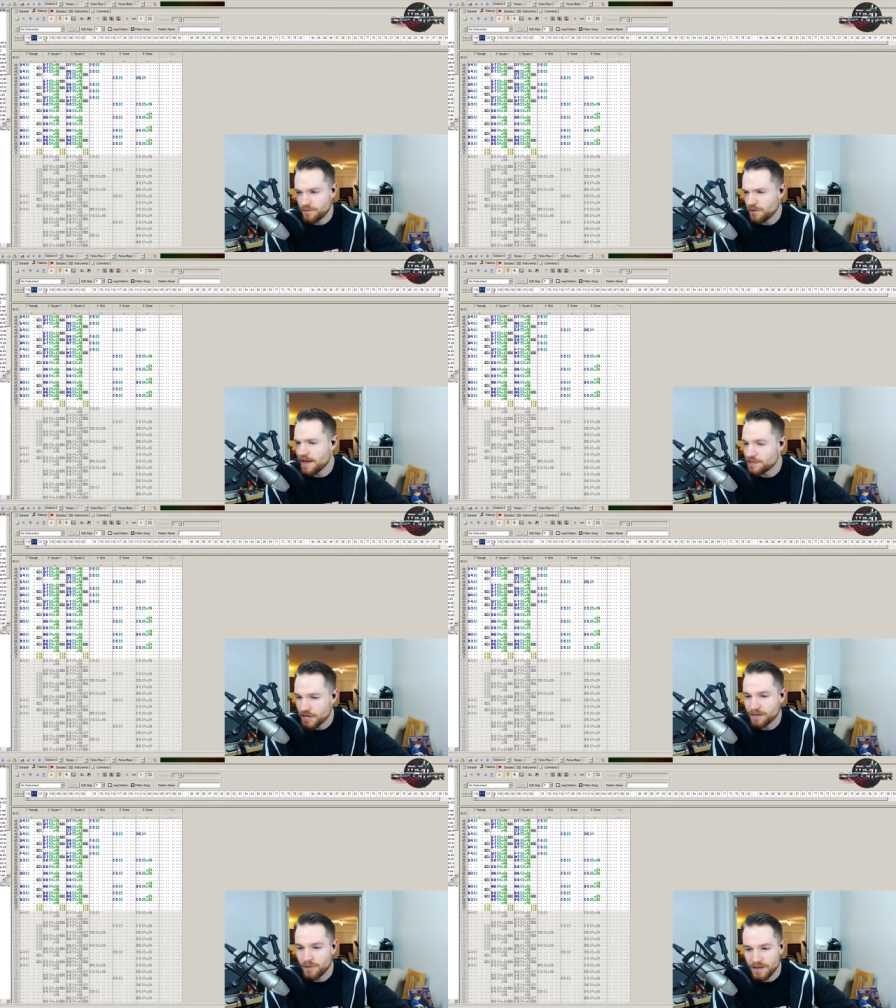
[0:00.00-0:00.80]
Before you had
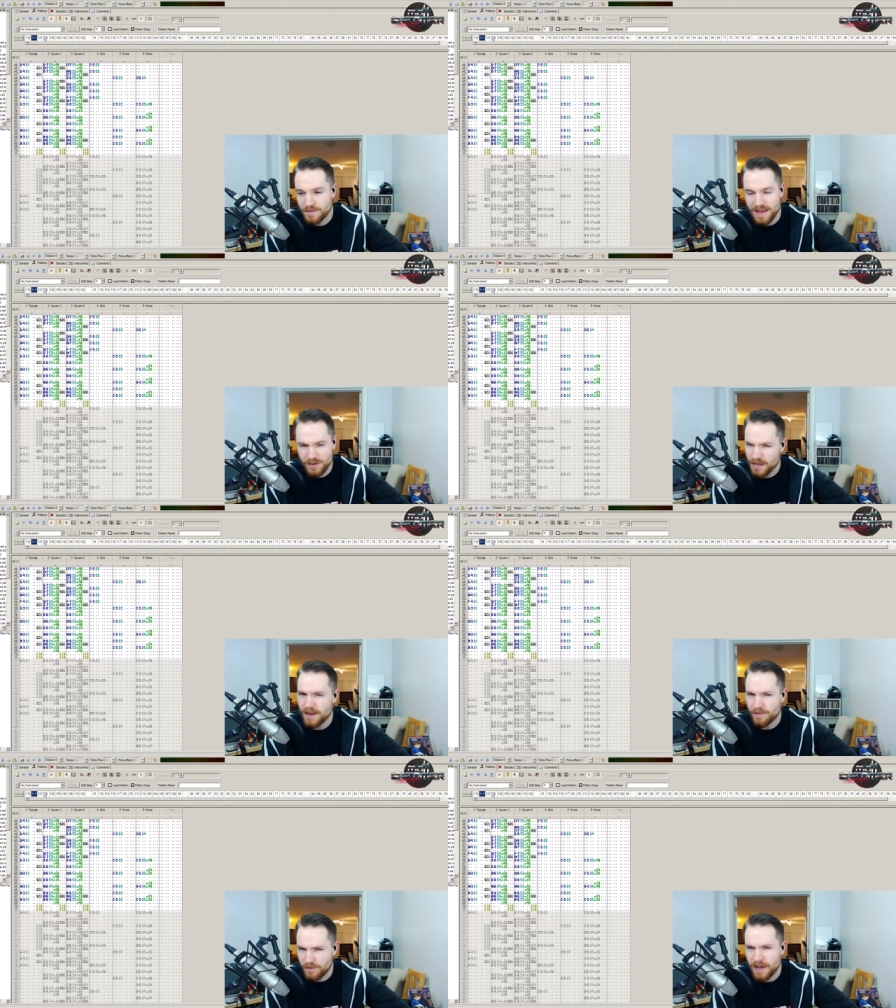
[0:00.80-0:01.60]
checkpoints, man, you get
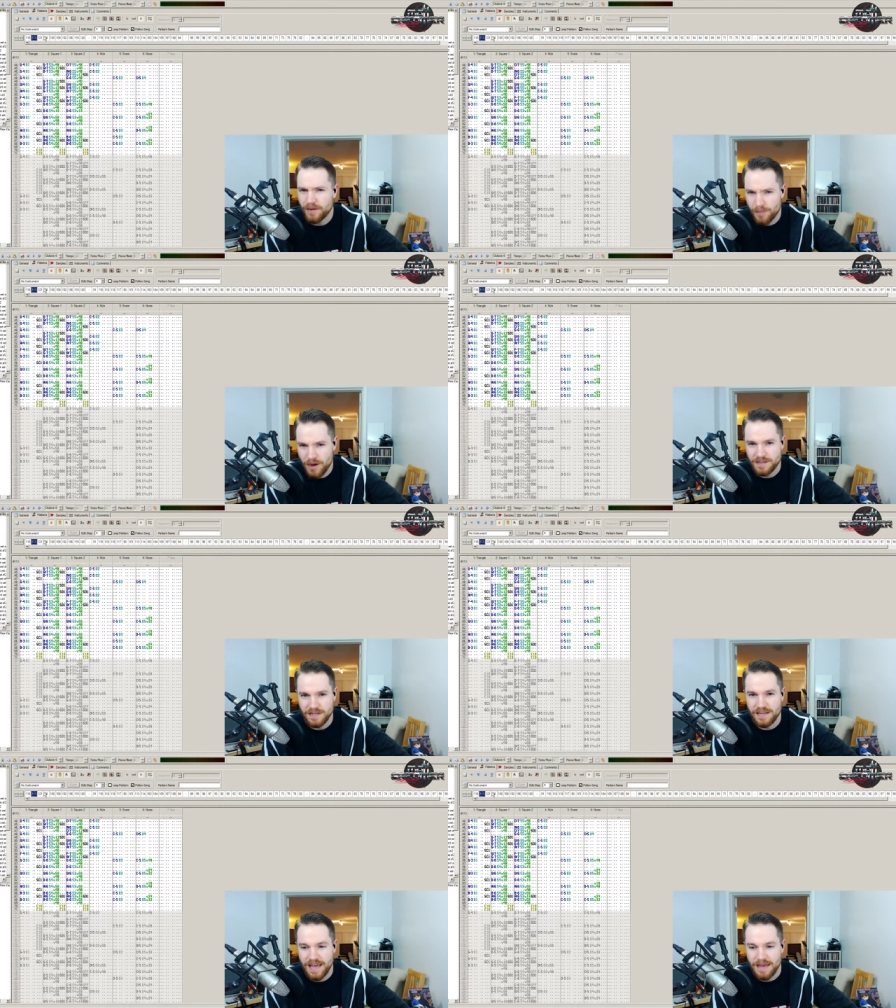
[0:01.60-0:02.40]
to the final boss
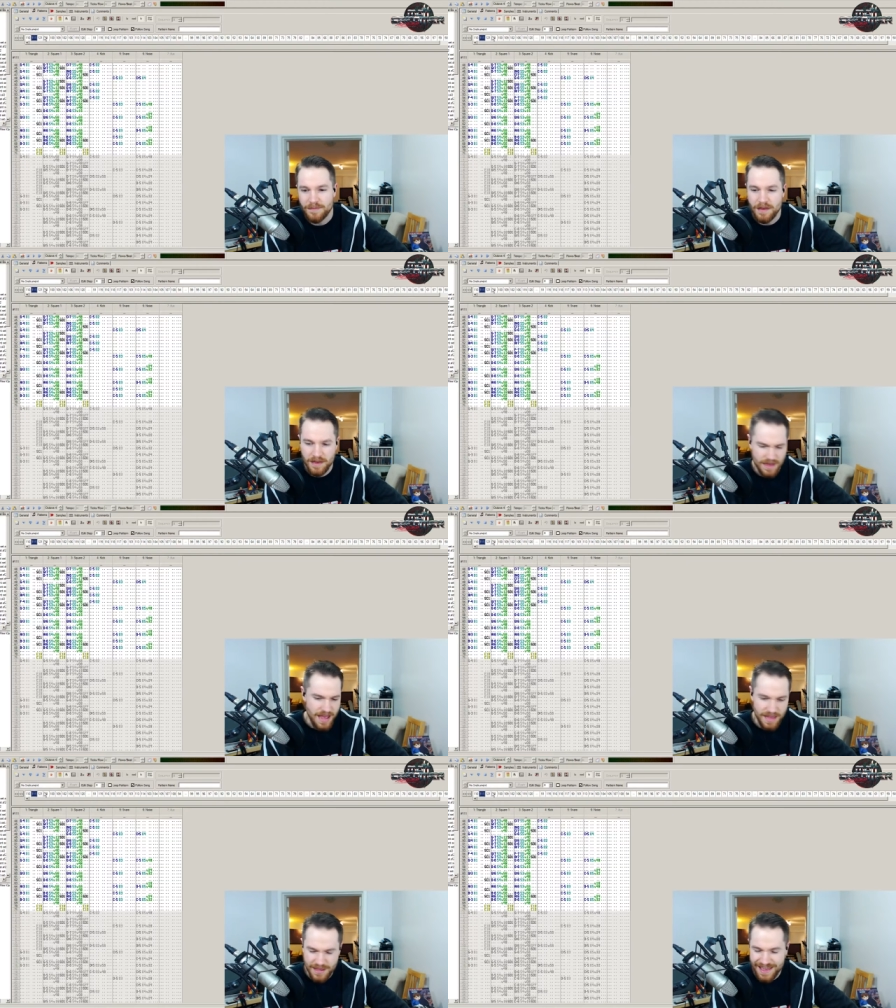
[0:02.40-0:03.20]
in a game and